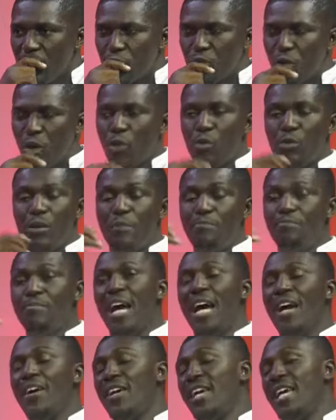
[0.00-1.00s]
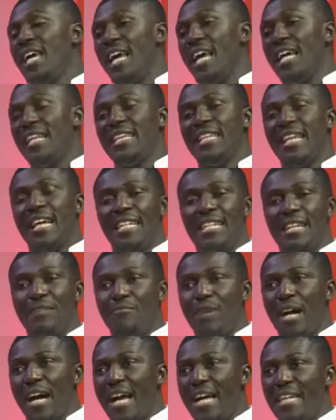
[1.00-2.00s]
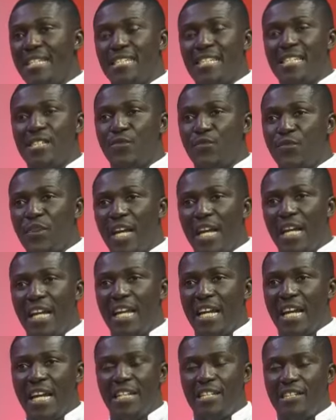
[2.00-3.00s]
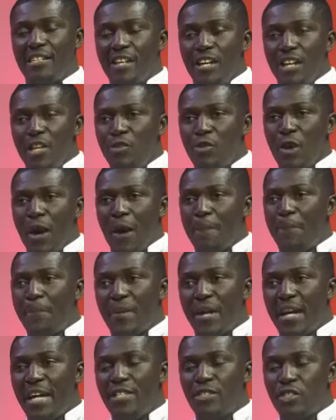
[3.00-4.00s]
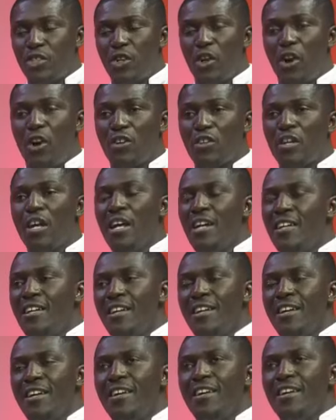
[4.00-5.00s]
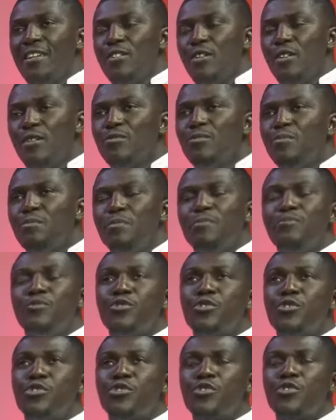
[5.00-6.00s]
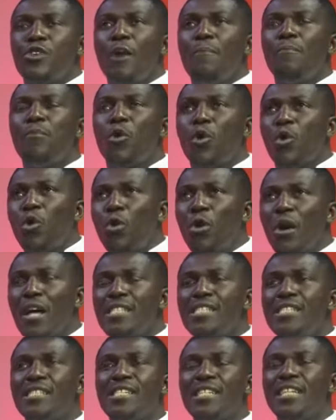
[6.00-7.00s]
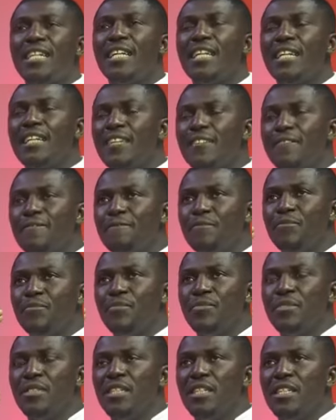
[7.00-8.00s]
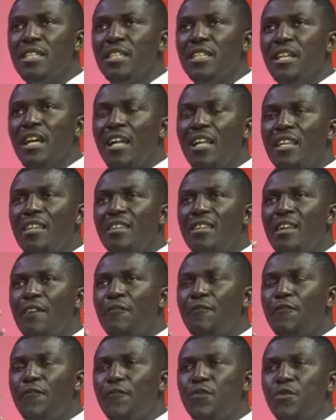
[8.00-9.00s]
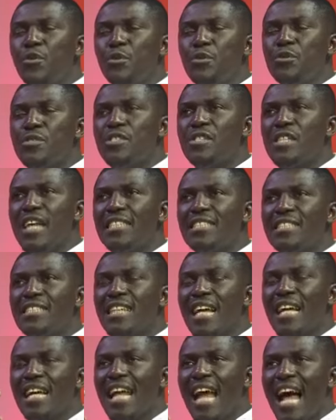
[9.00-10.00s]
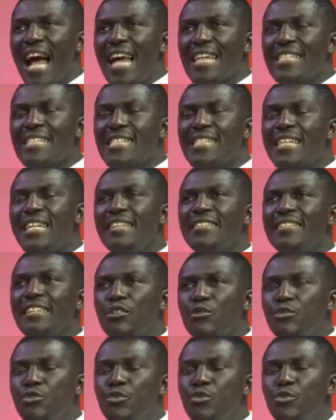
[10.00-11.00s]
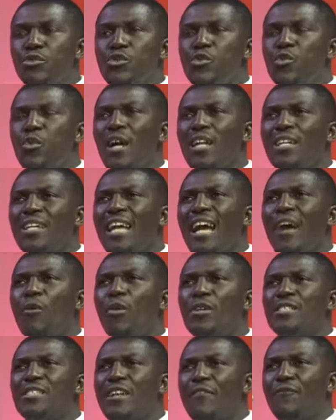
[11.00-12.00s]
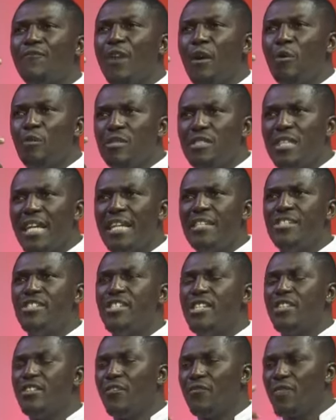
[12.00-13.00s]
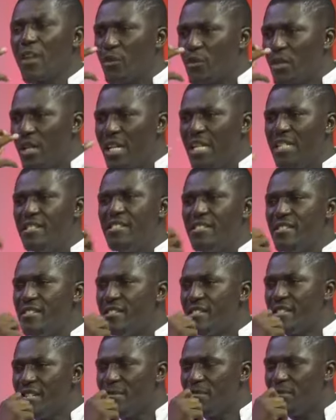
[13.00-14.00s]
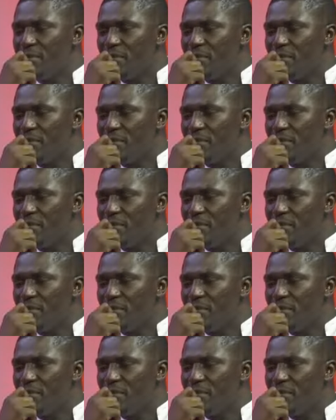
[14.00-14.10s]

So we marry, and then the marriage is failing, and you are praying to God. Stop questioning the fruits and start asking the roots. What was the foundation of the relationship?